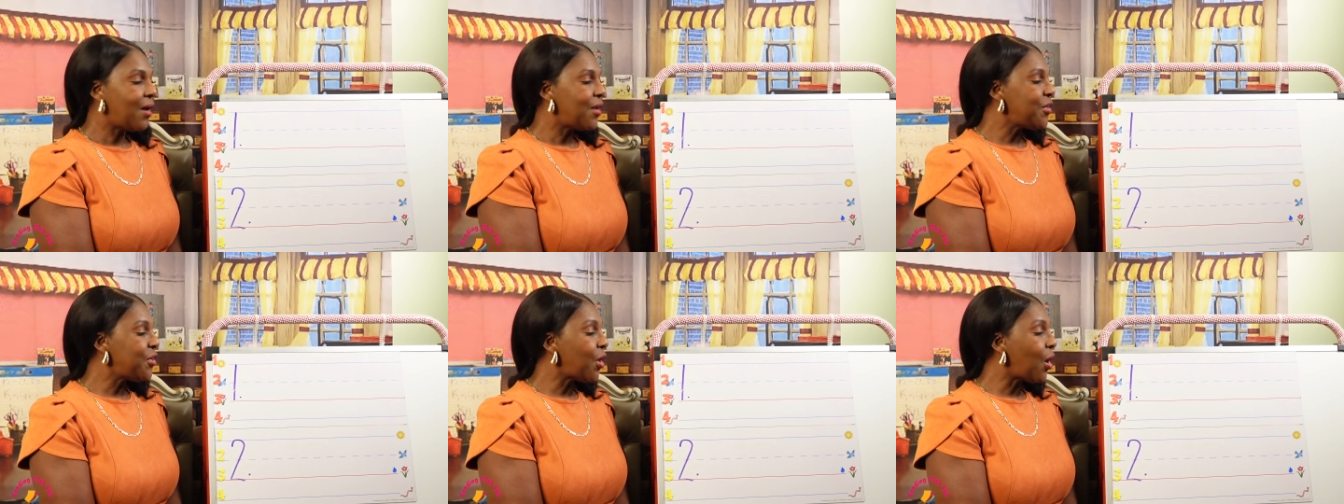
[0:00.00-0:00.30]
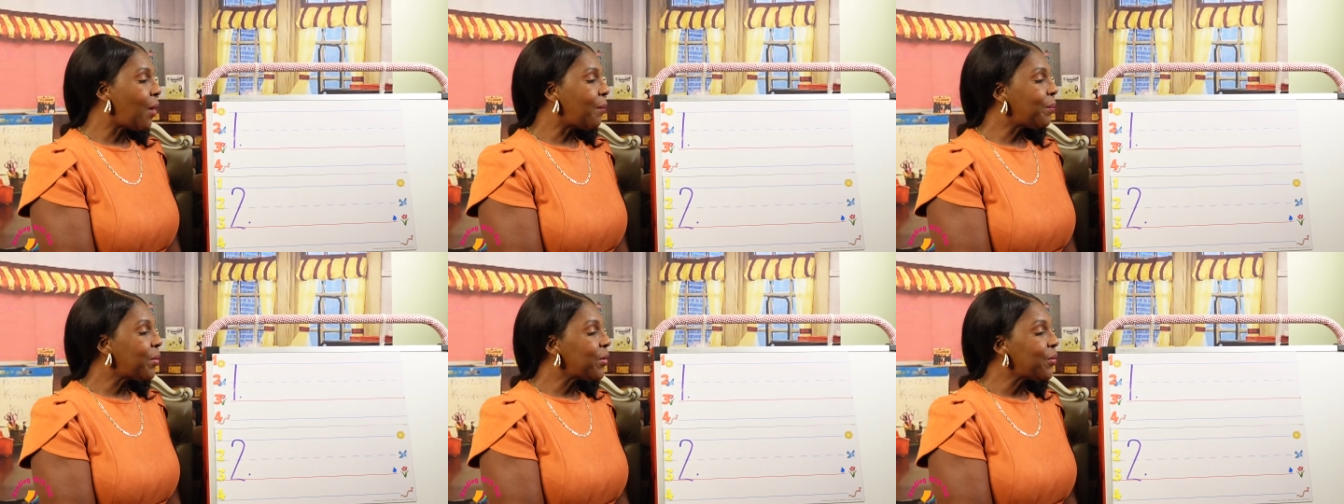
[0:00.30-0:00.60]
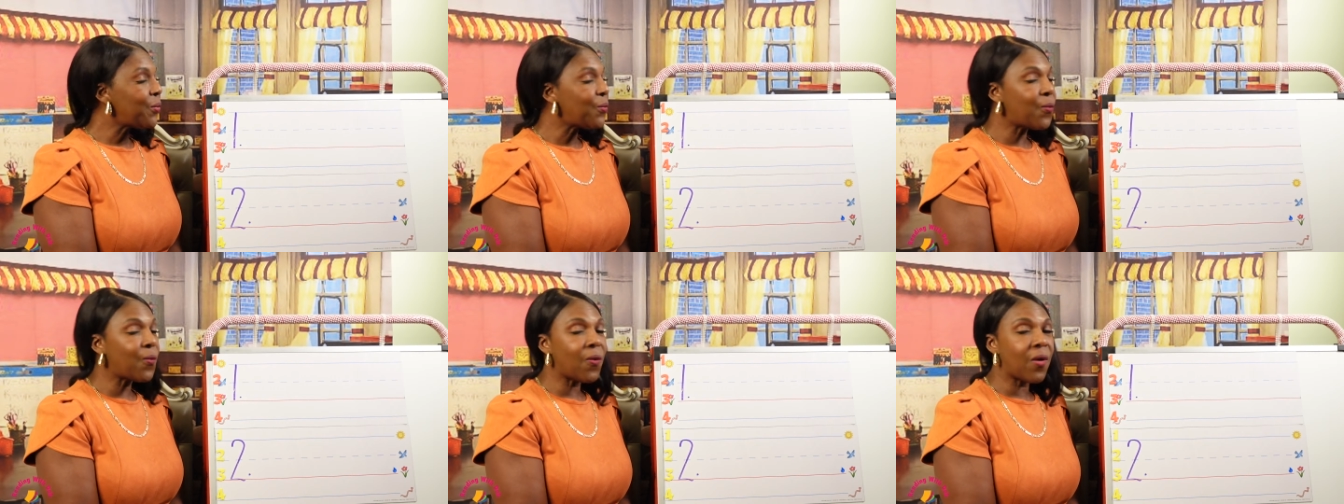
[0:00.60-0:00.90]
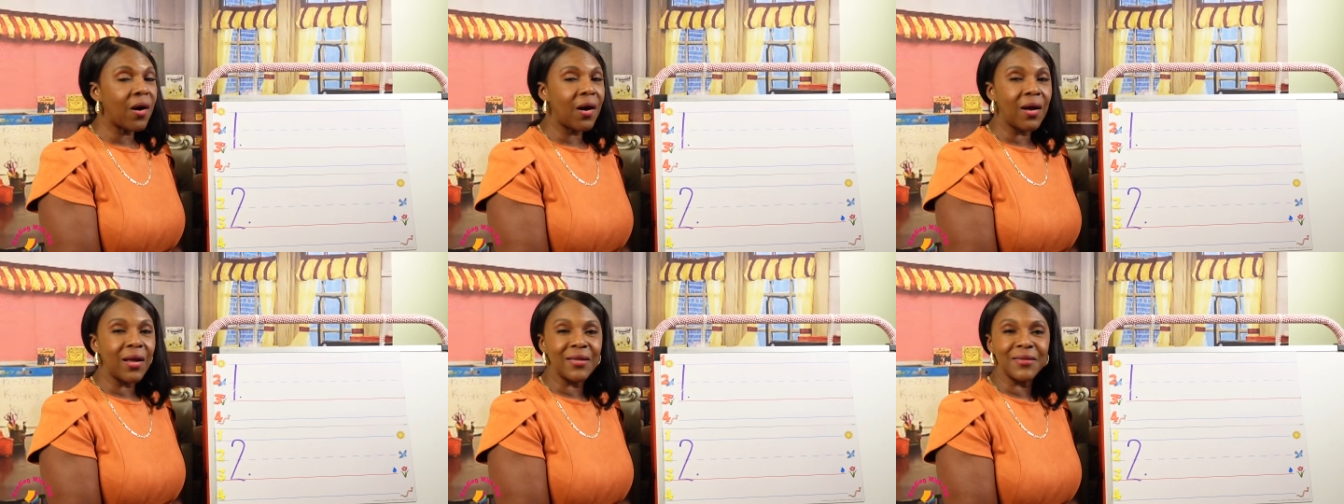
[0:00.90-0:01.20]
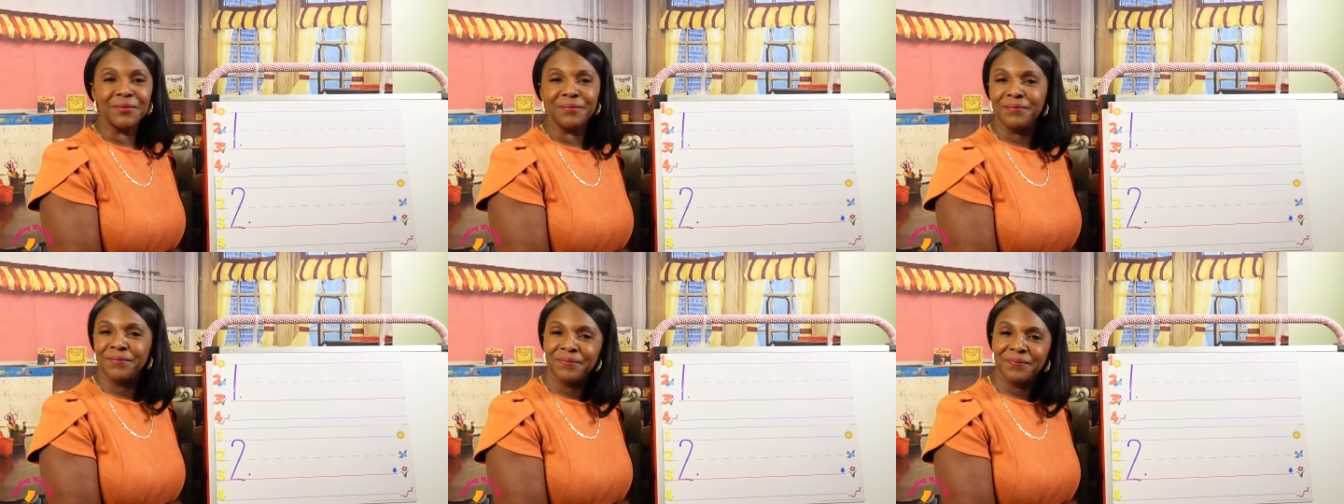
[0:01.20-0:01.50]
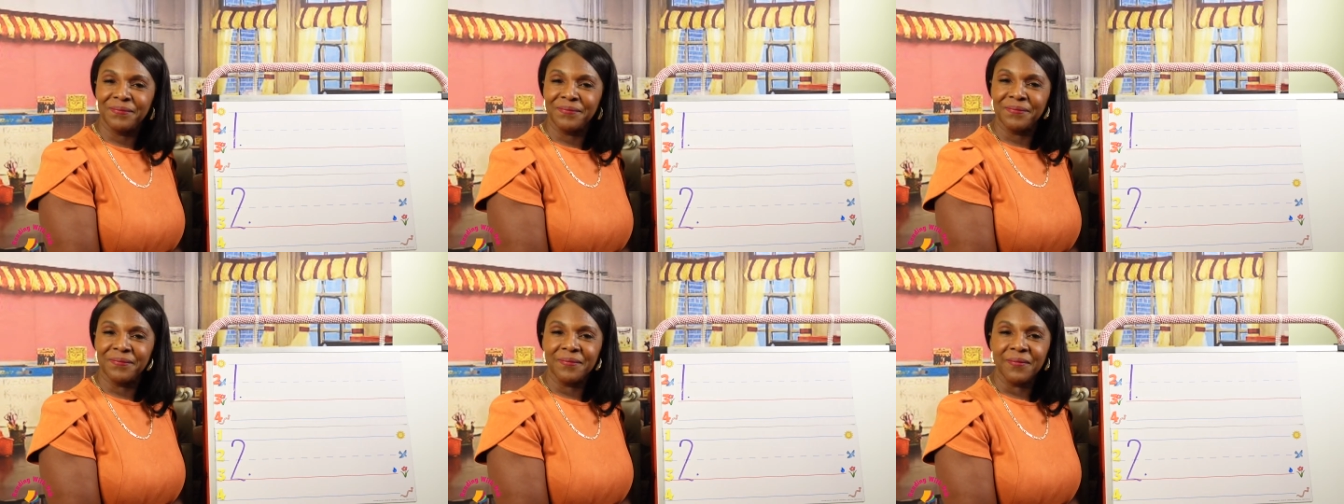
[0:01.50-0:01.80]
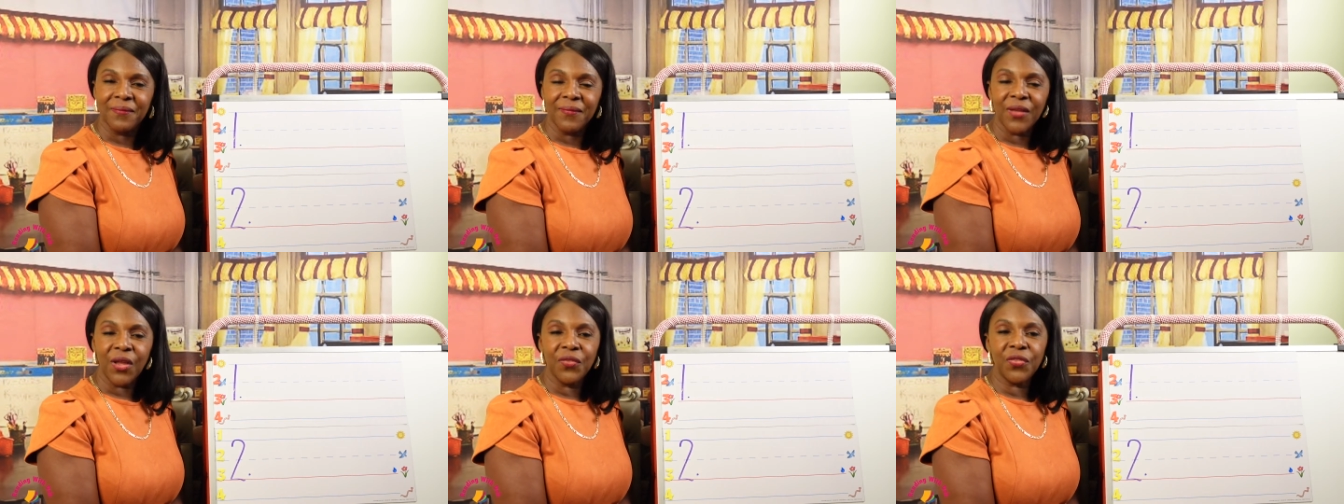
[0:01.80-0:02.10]
Number 1,
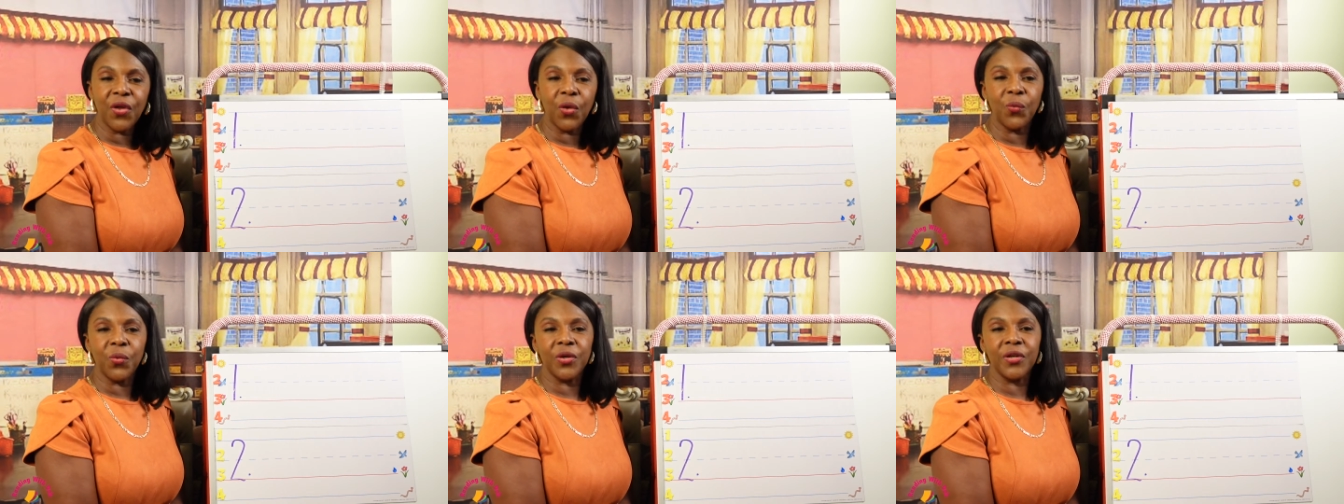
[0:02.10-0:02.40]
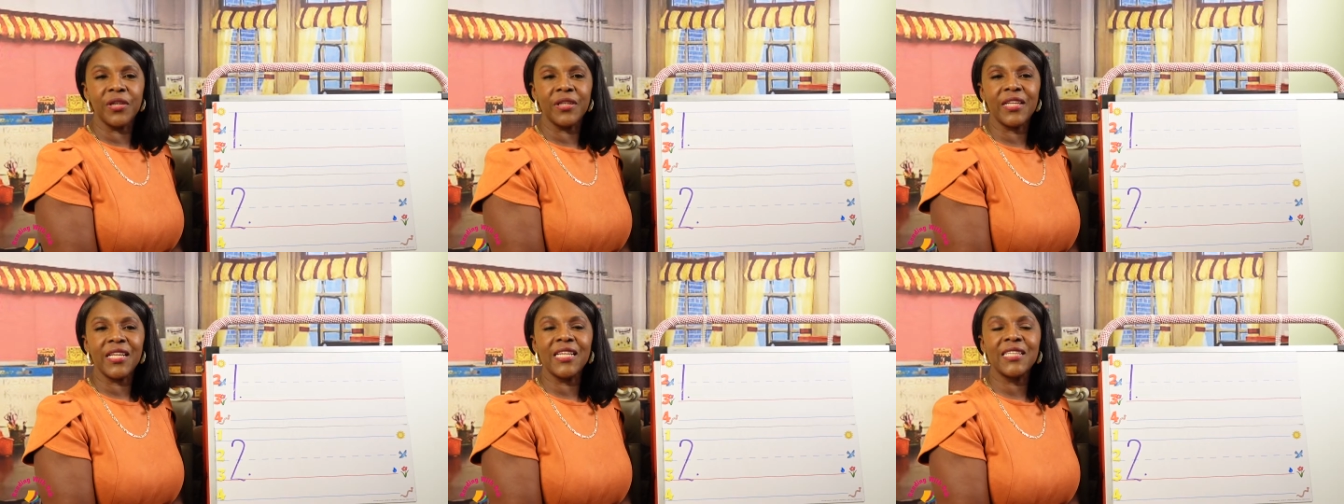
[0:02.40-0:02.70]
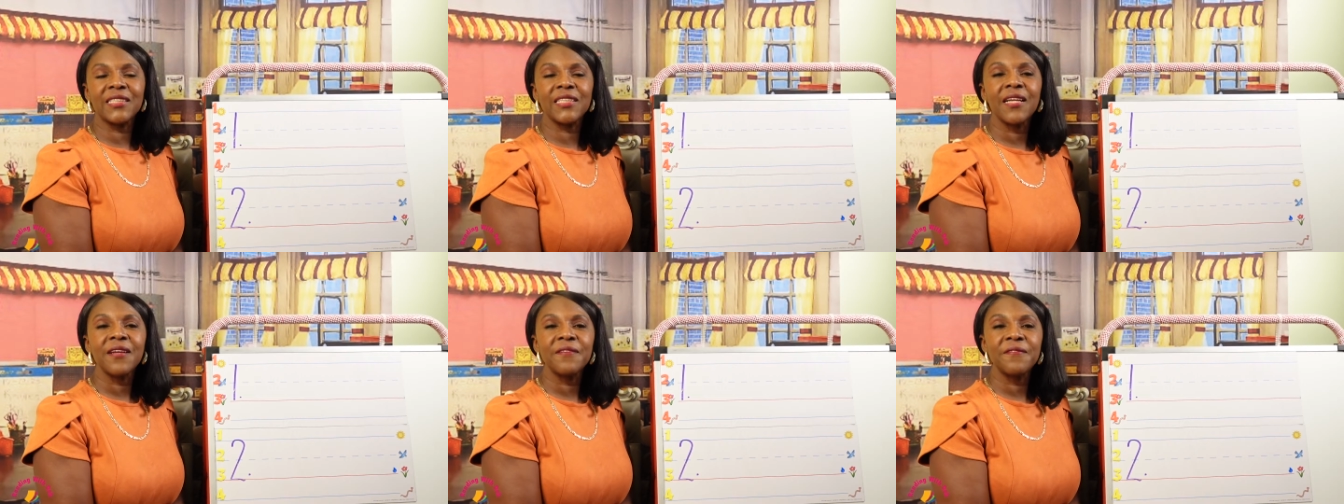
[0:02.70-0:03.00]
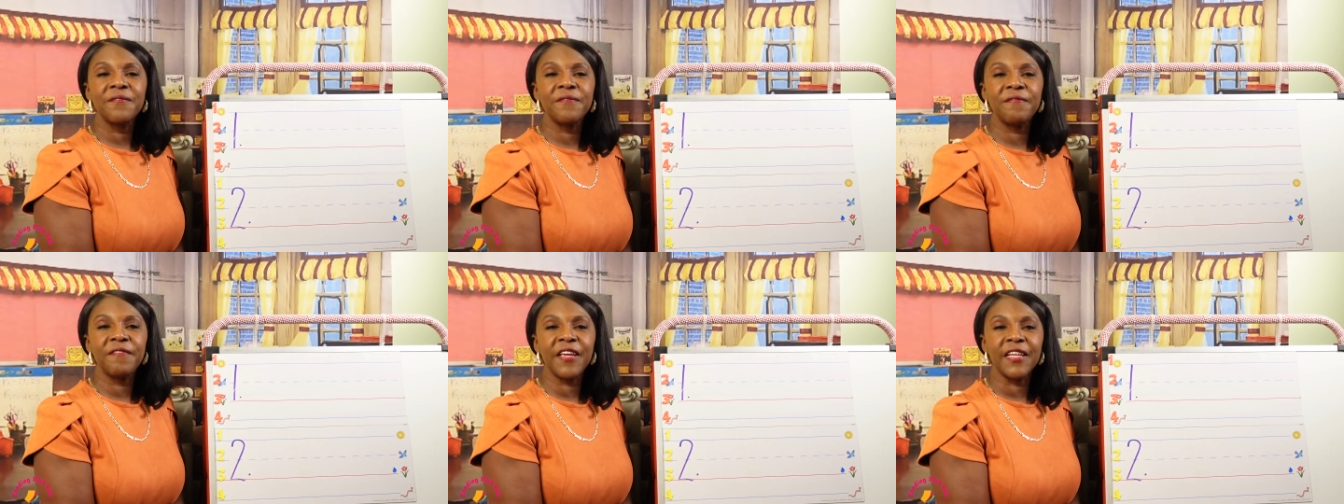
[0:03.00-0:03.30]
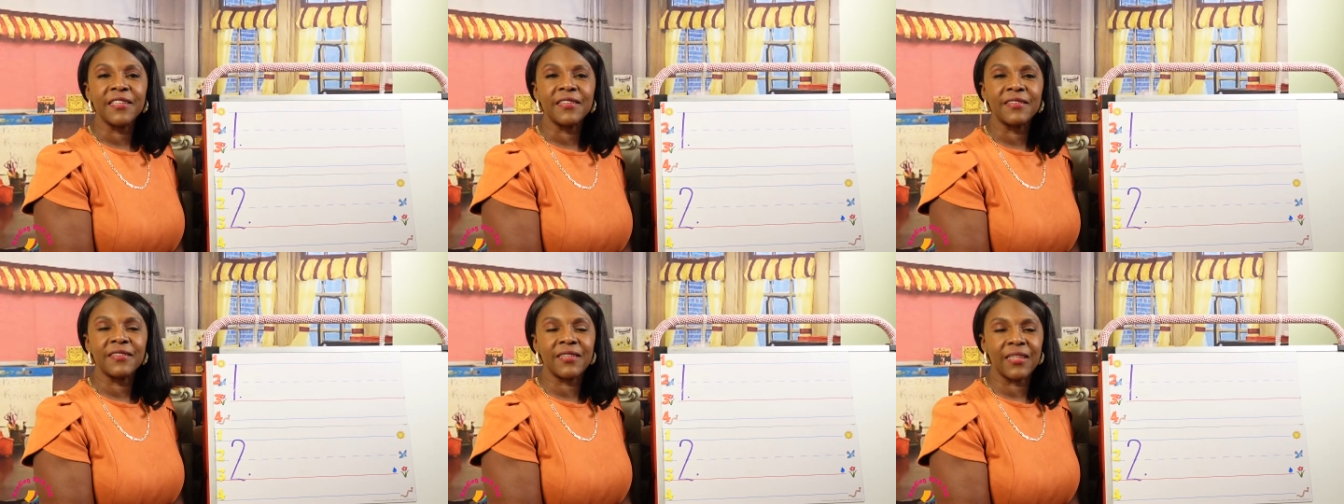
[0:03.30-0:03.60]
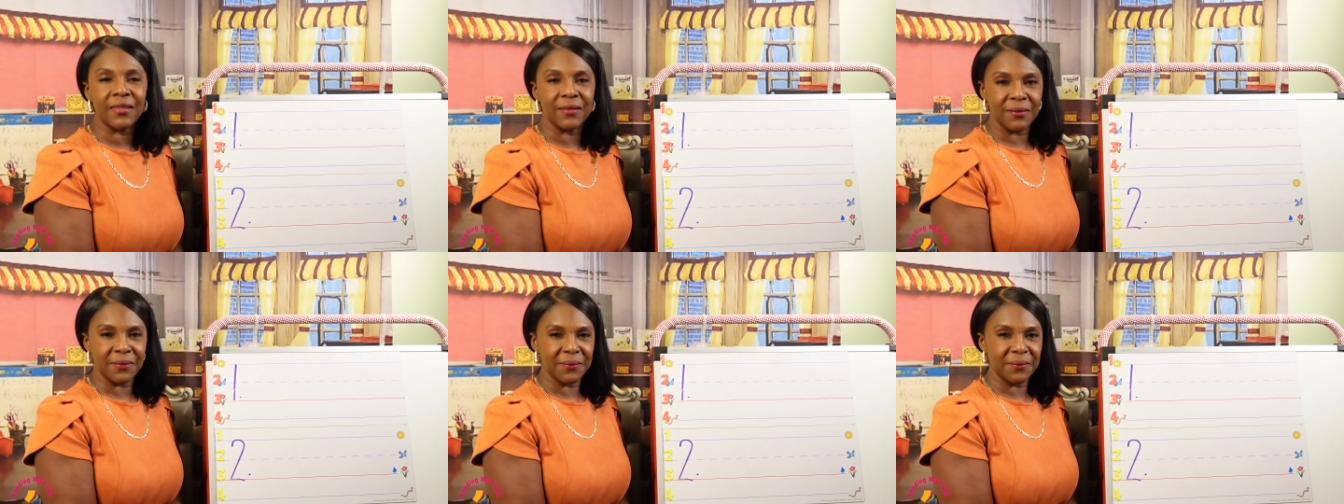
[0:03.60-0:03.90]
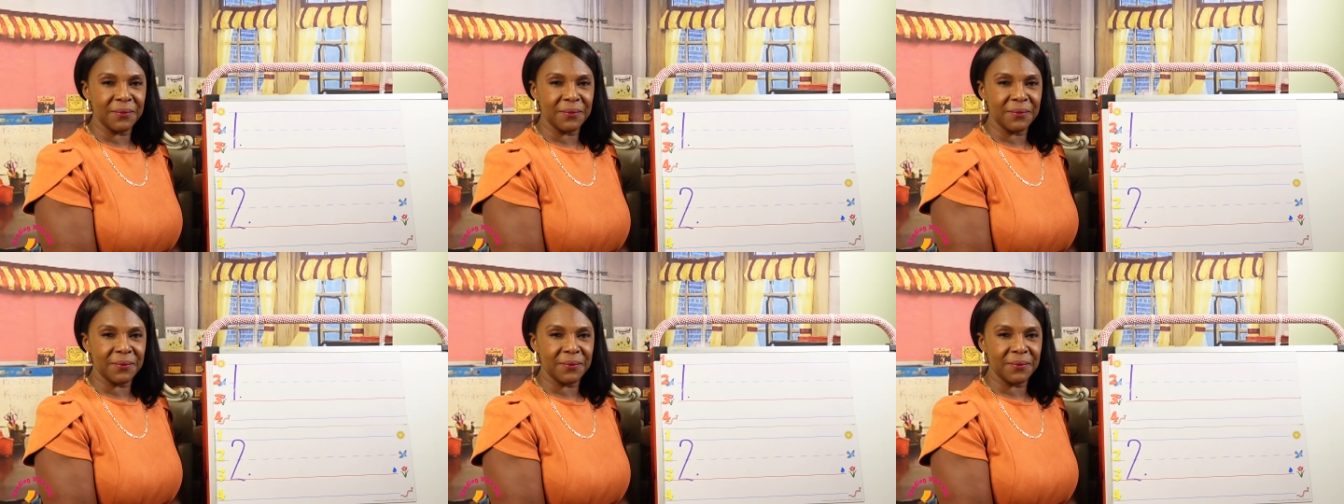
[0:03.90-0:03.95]
the word is fit.